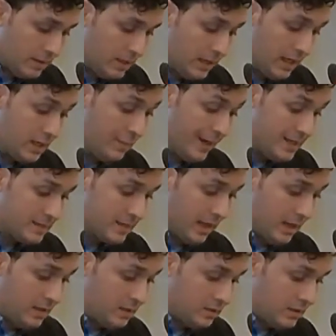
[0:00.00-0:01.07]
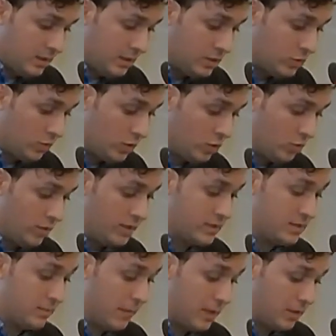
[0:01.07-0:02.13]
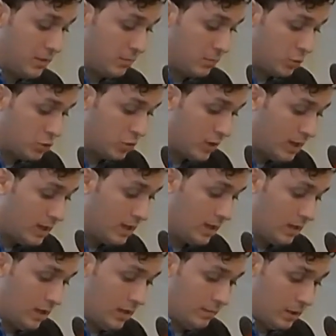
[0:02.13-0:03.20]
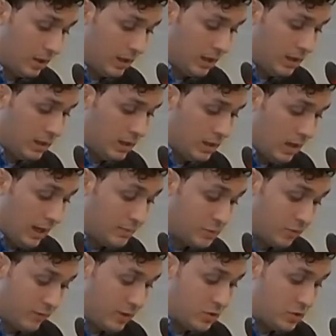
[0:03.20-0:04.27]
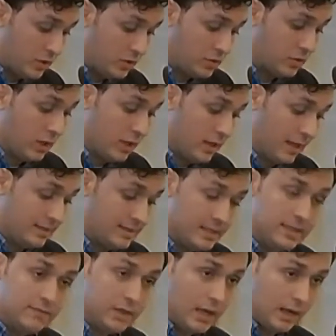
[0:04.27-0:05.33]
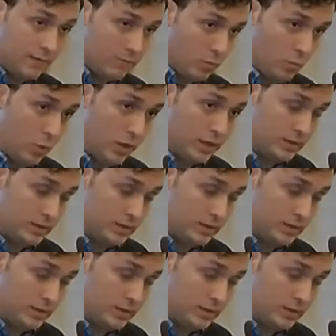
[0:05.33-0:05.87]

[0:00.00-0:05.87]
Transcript: In the best case, these are included as a method of portraying an anomaly, observations that deviate from what is